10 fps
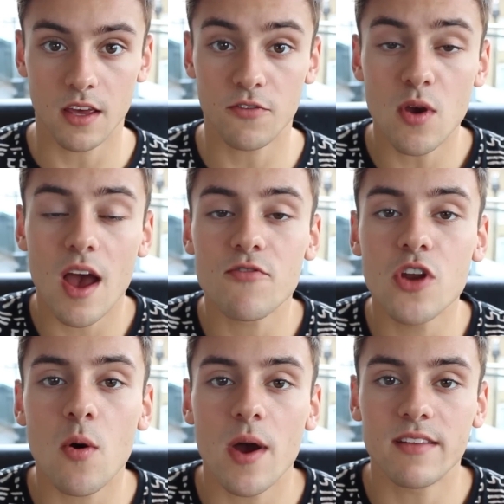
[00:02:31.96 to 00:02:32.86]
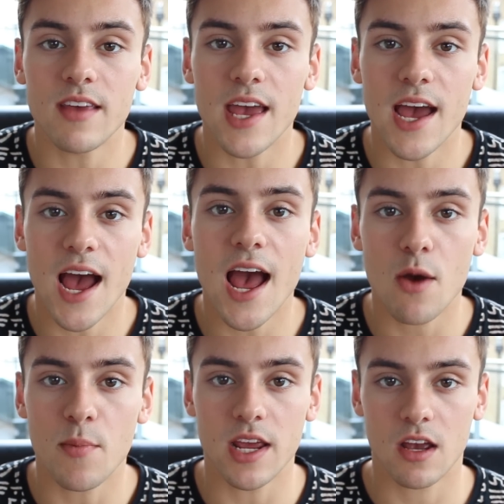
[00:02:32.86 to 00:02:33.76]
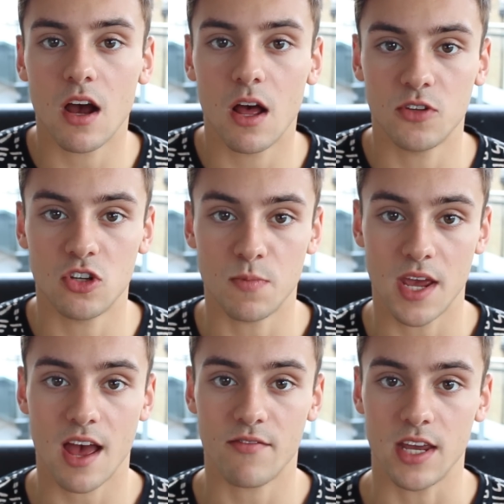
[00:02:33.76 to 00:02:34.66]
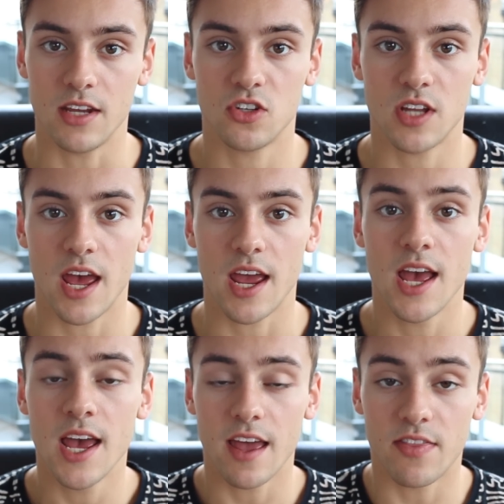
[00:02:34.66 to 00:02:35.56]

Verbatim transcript: If you have no idea how many carbs you should be having each day,